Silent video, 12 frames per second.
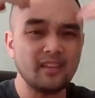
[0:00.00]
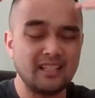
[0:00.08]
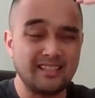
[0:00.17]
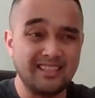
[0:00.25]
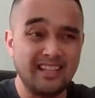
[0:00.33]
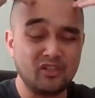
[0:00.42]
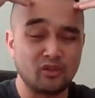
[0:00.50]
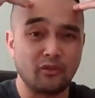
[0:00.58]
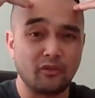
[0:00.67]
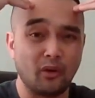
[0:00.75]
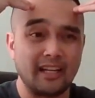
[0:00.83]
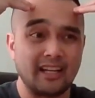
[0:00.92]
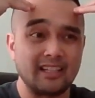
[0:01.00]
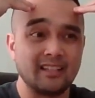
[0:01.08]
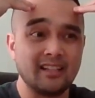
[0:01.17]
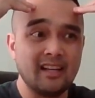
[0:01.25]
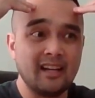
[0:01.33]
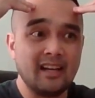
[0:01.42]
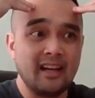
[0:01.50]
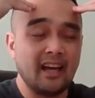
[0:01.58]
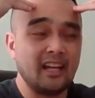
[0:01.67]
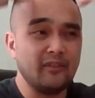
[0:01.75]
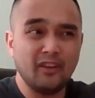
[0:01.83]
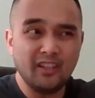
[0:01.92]
it just hits your forehead.
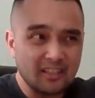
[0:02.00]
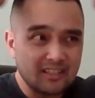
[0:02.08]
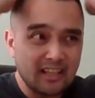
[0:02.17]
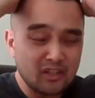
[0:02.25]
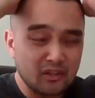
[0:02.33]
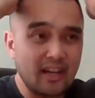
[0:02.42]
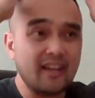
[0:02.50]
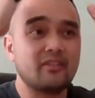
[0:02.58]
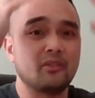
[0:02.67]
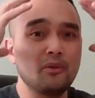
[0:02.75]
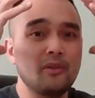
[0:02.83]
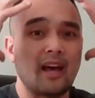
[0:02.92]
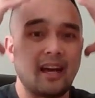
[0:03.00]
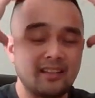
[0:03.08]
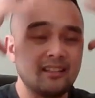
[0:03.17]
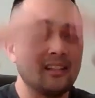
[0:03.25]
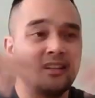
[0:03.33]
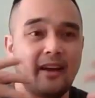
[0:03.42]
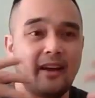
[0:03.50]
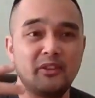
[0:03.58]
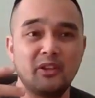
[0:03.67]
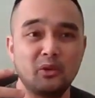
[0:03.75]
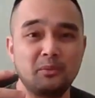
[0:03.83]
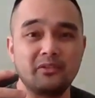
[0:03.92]
And if you can just get your head through that,
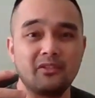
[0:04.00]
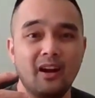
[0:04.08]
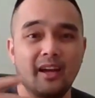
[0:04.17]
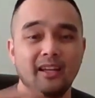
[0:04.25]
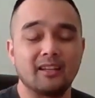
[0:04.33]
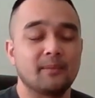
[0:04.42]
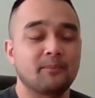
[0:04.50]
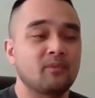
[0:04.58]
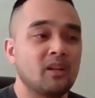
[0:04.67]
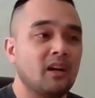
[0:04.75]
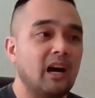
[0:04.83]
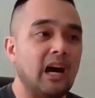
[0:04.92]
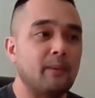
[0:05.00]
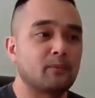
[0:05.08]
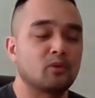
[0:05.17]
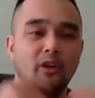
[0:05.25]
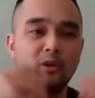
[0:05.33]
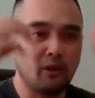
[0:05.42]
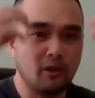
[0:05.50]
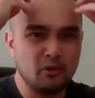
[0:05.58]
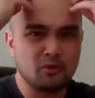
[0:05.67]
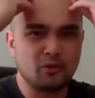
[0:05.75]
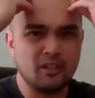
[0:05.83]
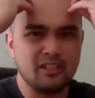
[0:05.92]
everything would be fine. Um, so all you want to
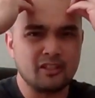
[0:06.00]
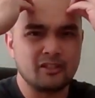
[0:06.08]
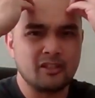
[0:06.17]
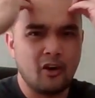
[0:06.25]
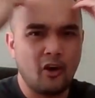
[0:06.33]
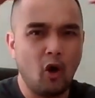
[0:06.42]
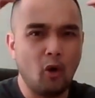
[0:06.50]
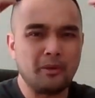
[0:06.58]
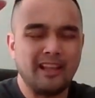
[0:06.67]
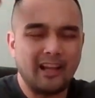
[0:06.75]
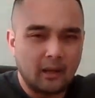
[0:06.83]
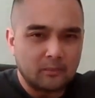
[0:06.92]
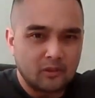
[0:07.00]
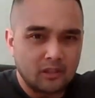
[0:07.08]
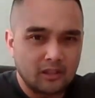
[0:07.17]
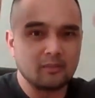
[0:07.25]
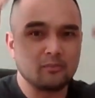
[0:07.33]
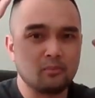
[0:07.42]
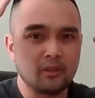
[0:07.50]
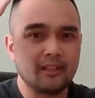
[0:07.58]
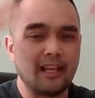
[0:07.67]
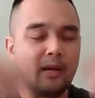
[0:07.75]
do is really just open that up so you can put the